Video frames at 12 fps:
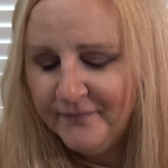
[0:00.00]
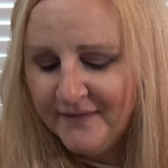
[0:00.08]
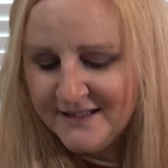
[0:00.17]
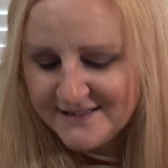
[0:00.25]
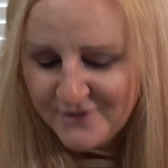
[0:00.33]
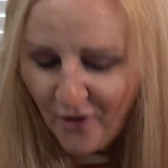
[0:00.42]

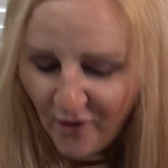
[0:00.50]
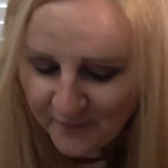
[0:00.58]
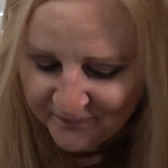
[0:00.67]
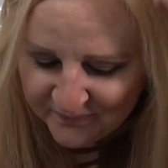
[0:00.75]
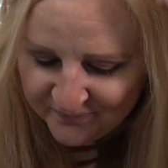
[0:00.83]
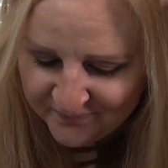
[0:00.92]
It's
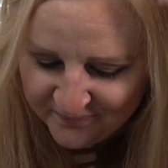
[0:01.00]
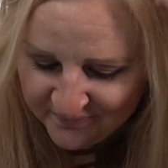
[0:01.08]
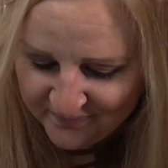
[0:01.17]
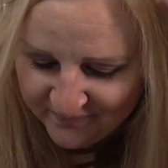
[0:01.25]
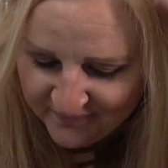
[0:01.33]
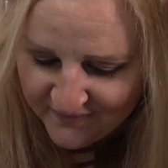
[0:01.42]
not
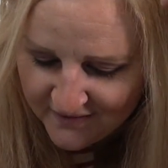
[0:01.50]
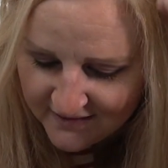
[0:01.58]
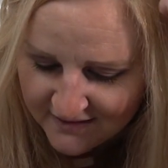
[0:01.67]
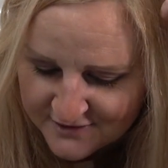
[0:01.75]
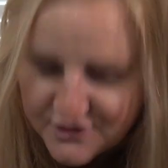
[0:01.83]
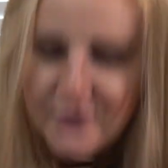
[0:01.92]

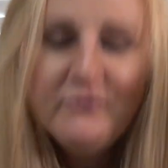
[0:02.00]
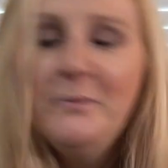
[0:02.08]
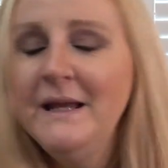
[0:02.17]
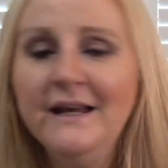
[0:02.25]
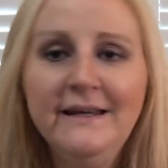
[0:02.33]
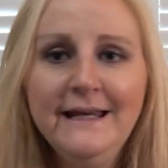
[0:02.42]
a term for
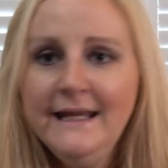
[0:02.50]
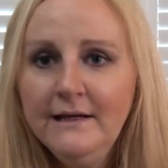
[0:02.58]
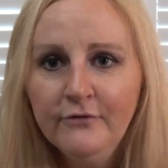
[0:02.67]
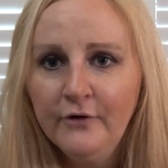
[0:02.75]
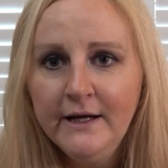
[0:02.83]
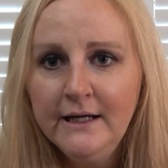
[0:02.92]
being a
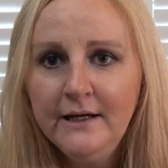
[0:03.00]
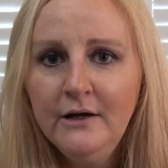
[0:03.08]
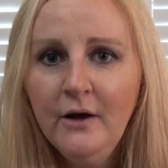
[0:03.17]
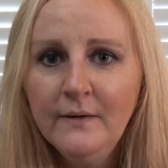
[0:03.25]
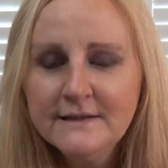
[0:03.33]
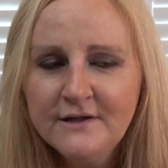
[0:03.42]
neat freak.
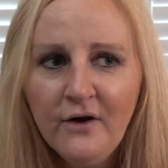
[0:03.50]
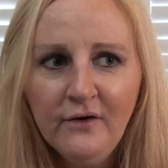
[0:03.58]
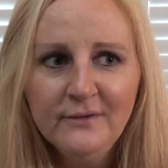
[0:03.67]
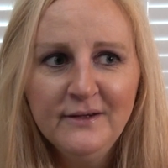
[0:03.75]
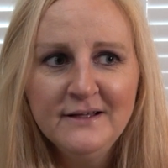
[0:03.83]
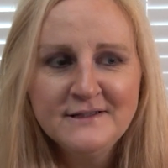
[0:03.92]
It's
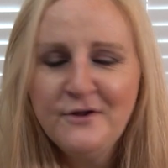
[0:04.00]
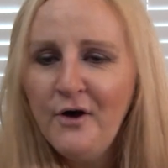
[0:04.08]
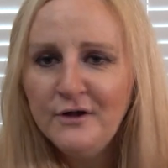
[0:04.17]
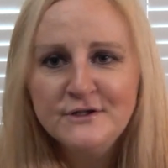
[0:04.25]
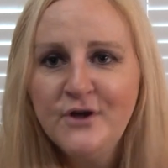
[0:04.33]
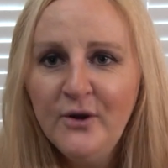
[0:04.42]
not
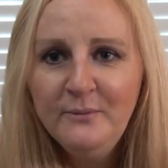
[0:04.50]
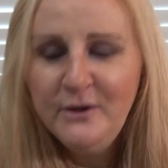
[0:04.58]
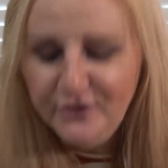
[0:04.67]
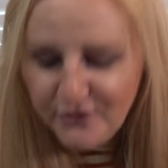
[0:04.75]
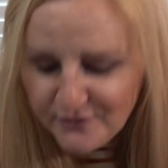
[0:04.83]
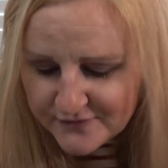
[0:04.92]
a term you
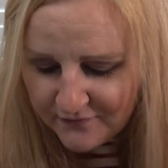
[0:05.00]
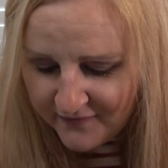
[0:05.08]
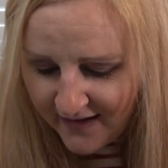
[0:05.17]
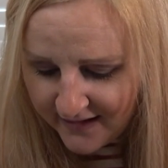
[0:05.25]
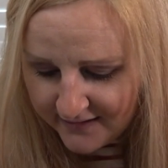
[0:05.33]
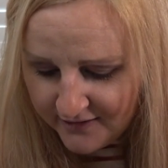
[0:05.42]
use for
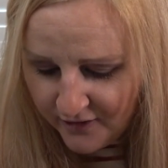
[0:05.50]
that,